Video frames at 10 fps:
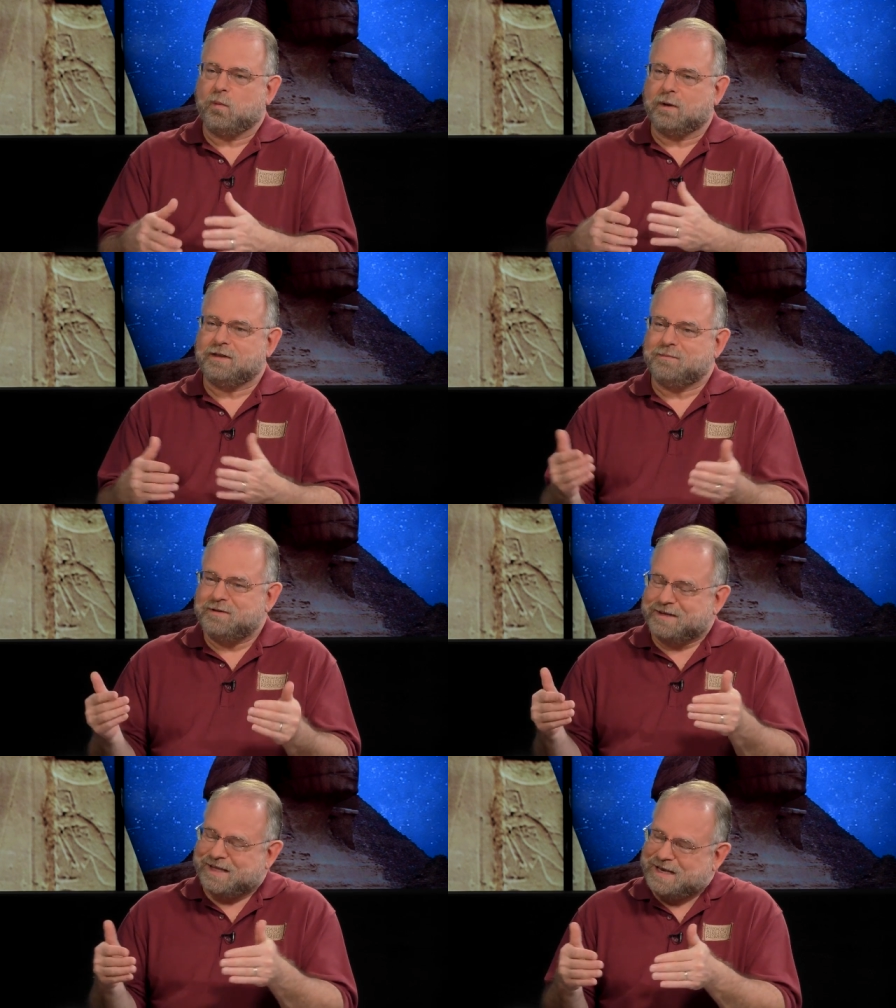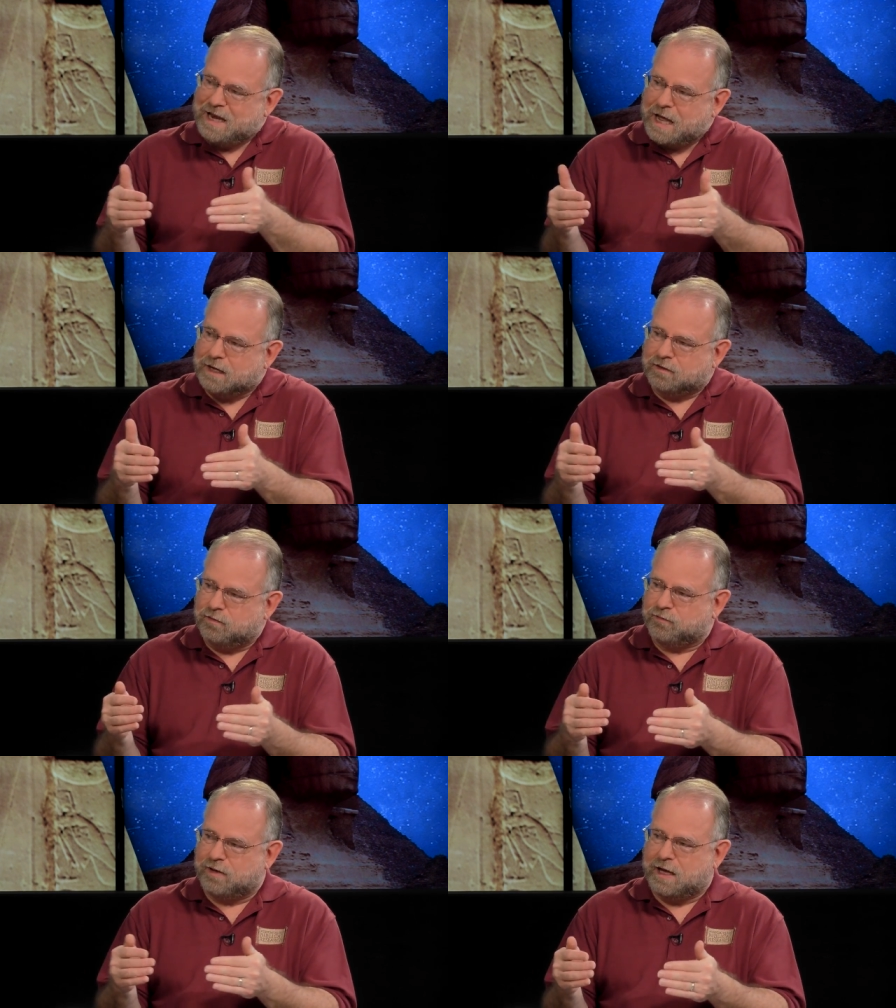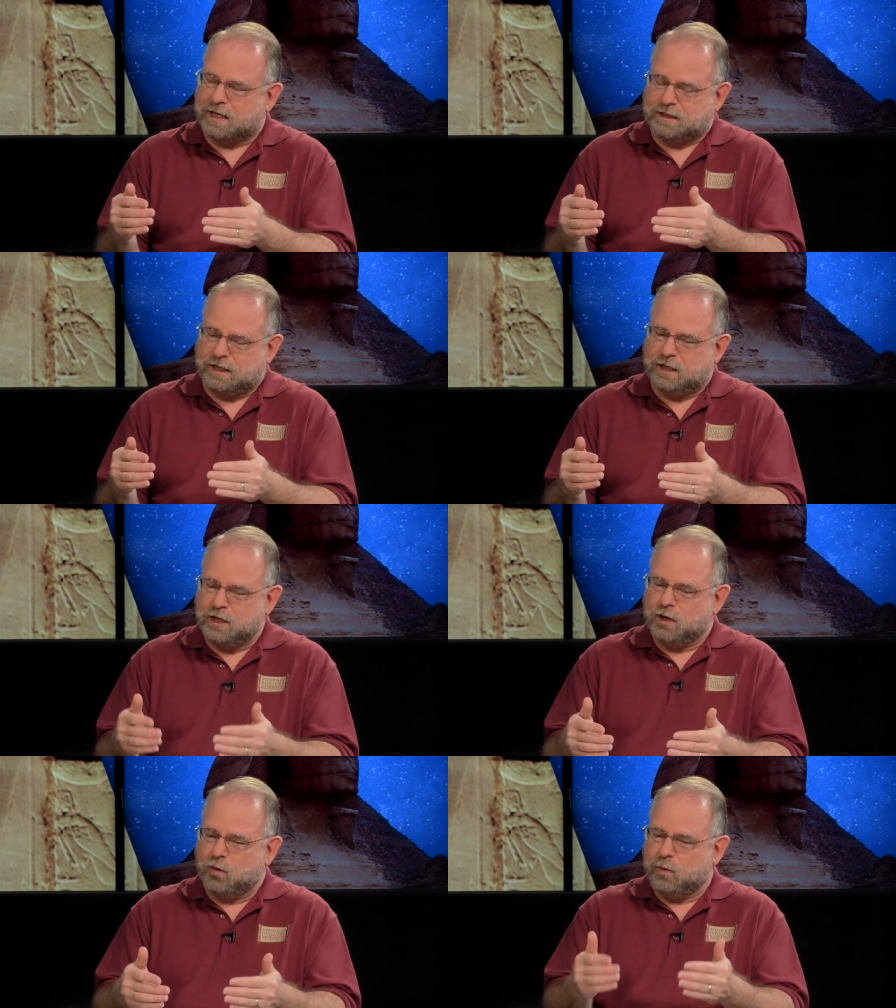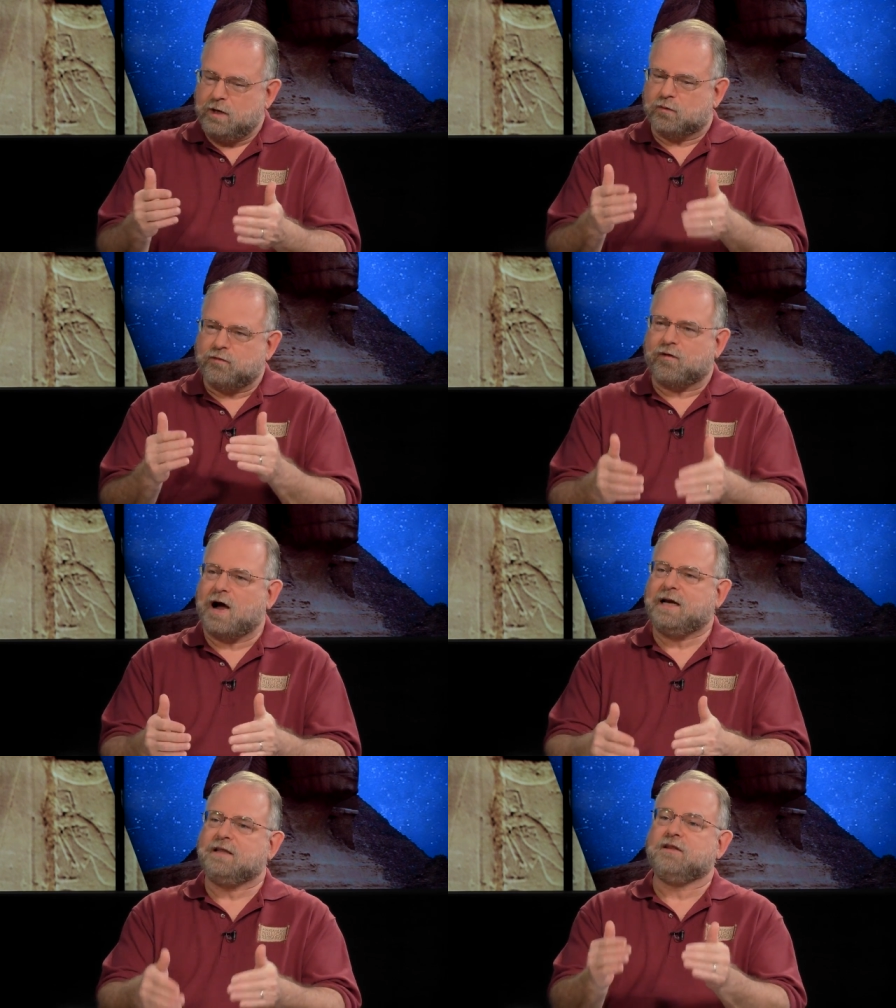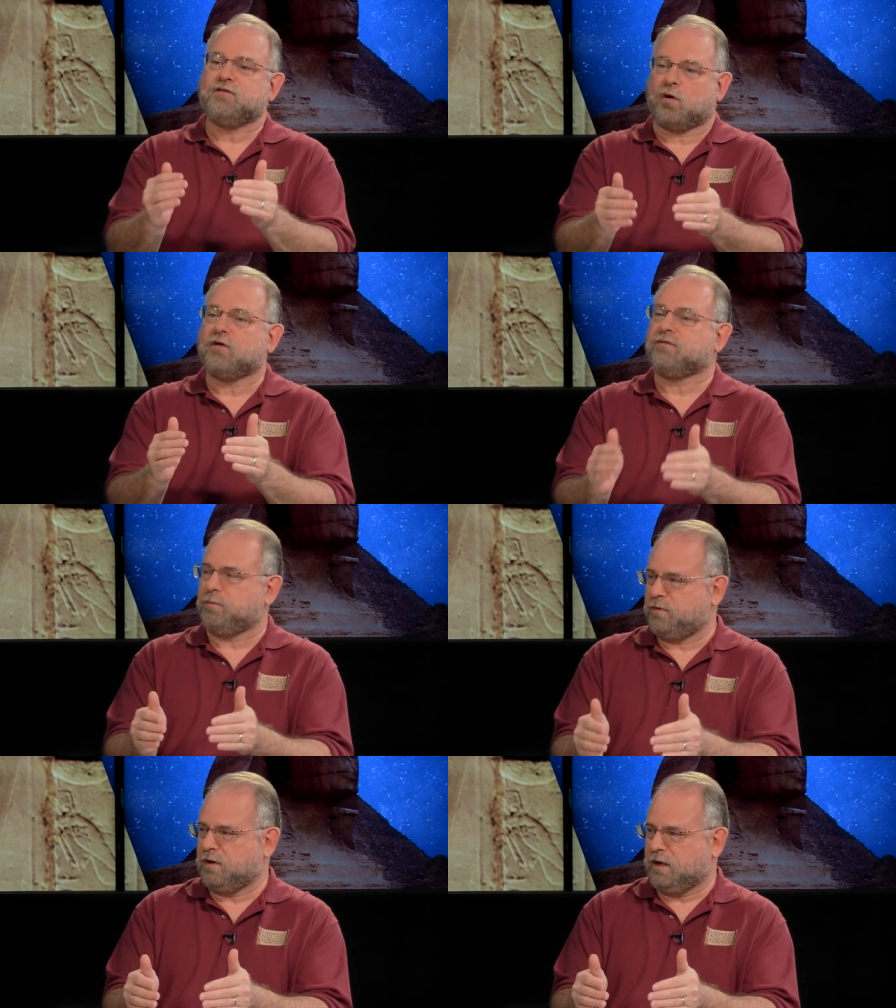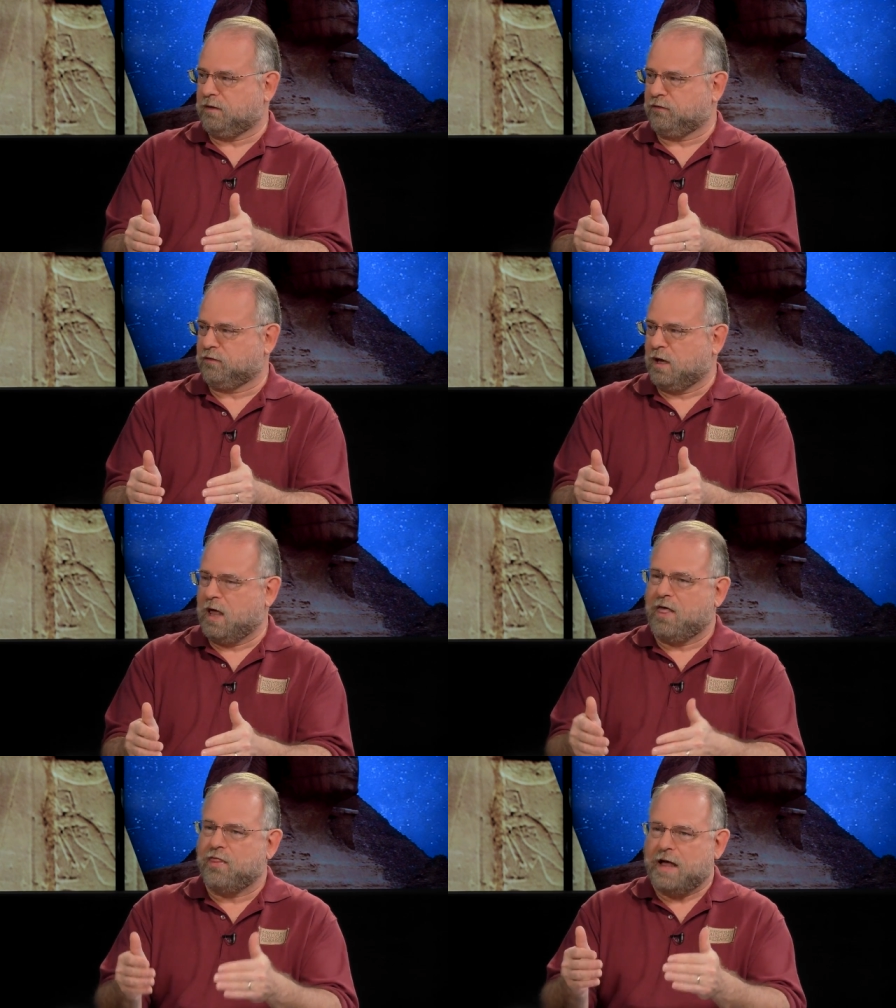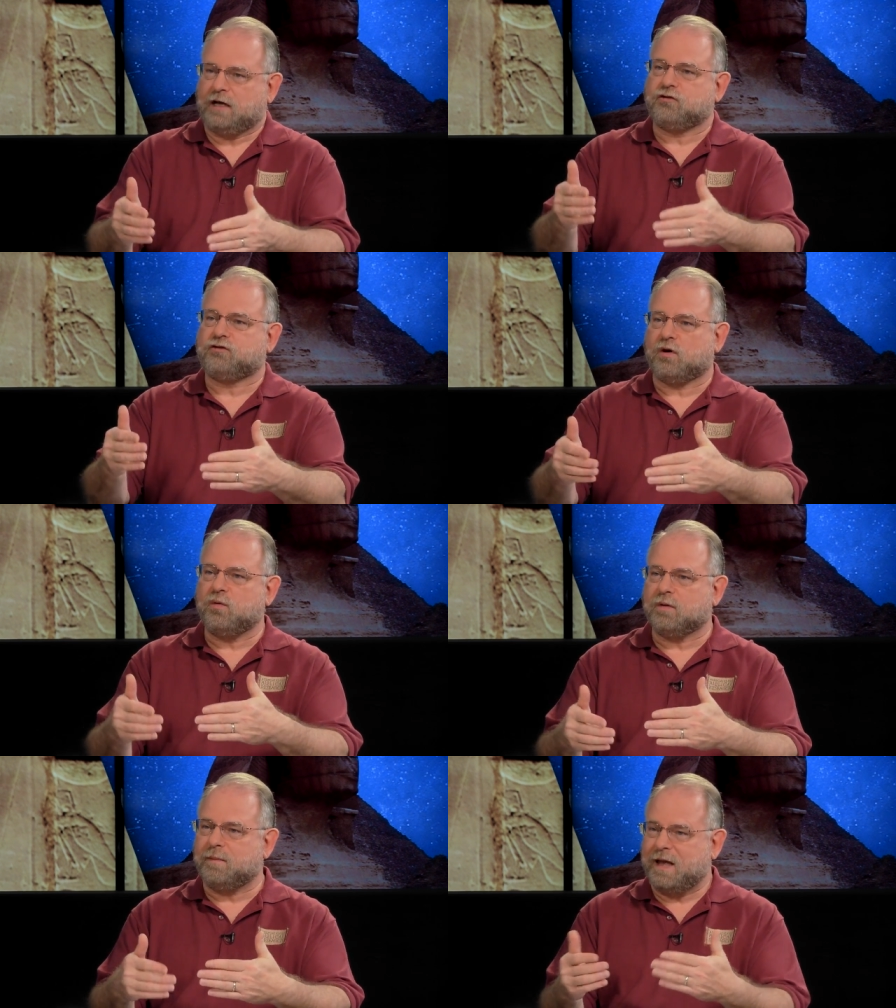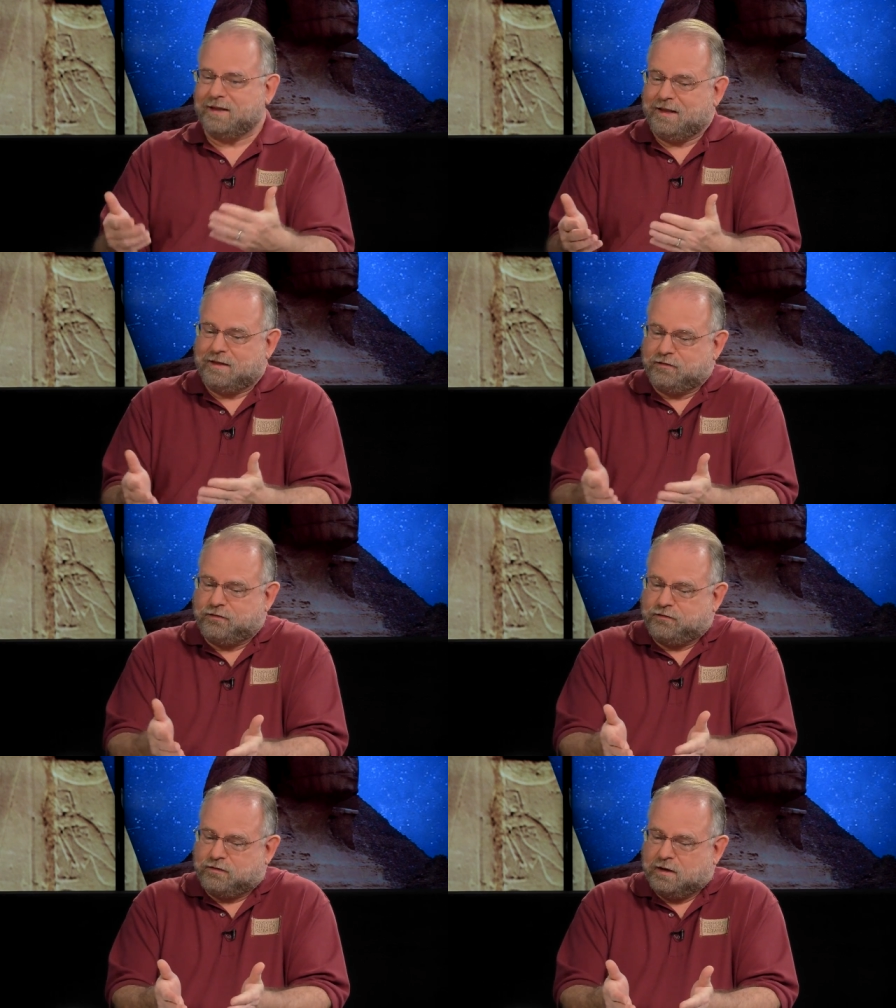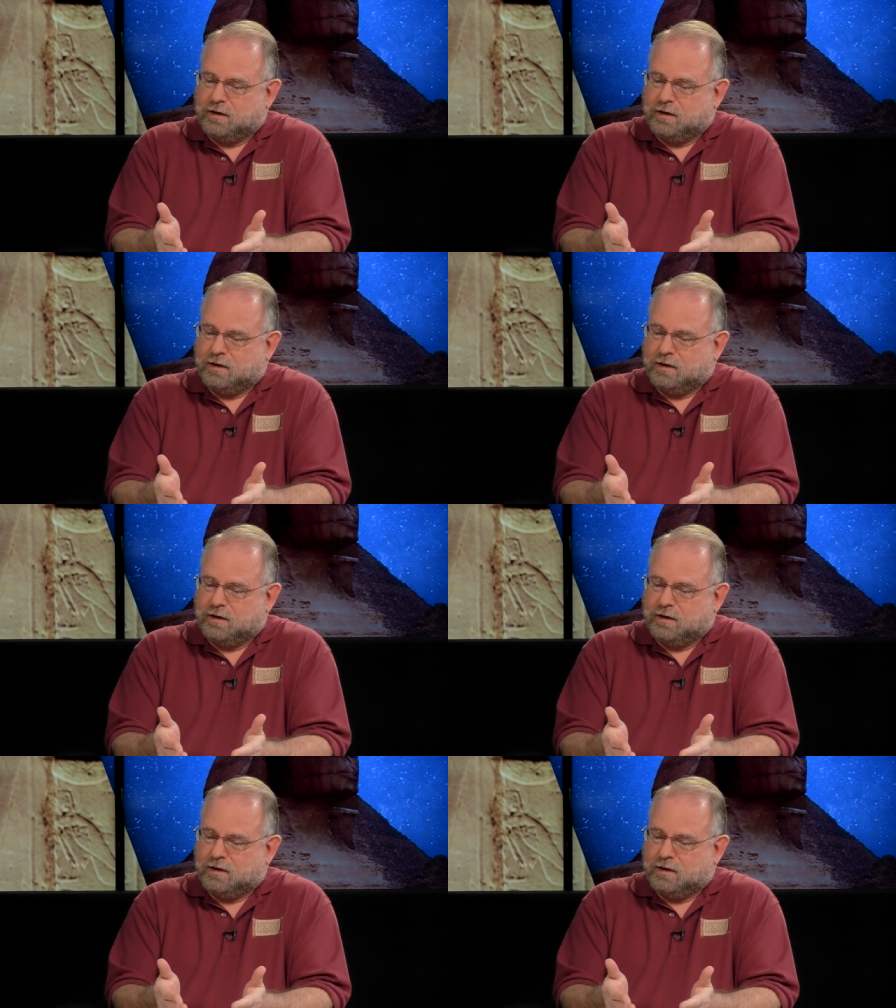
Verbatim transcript: We want them to connect the fact that we are finding these awesome things that show them, hey, this is